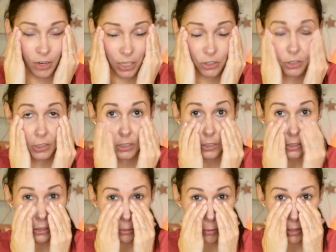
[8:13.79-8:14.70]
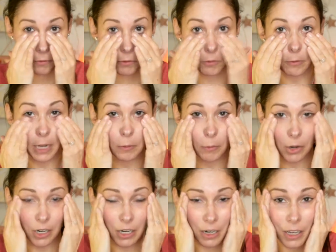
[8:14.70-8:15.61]
It's just a little bit of a red
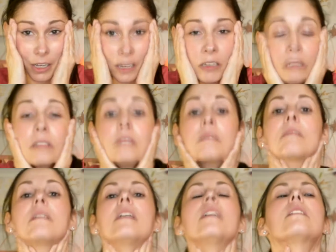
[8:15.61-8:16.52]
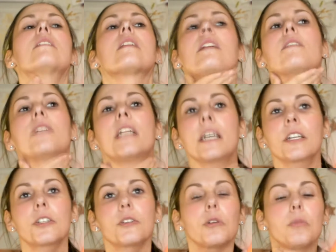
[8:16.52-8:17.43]
mark instead of an
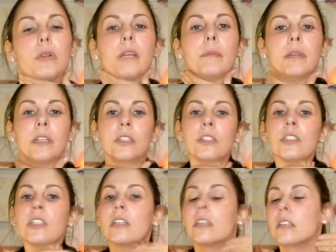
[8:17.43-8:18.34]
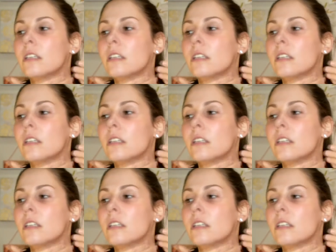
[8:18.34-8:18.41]
actual blemish.